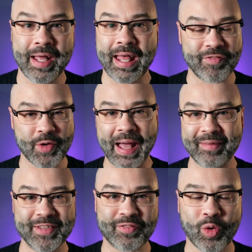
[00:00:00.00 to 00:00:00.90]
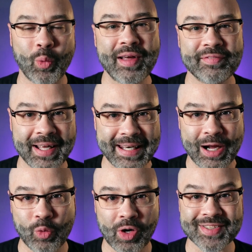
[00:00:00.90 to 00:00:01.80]
If you have different Wi Fi
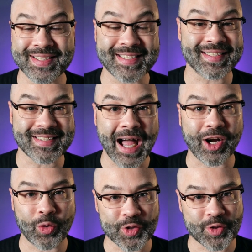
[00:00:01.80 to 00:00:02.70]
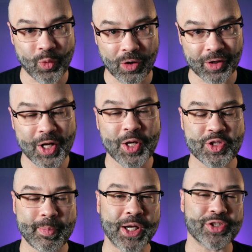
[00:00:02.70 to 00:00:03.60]
networks, this is not going to work.
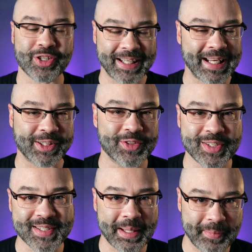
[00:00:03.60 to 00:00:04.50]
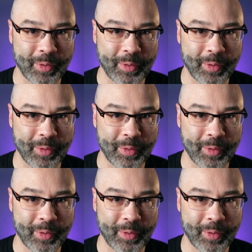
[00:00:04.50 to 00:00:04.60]
So make sure they're connected to the same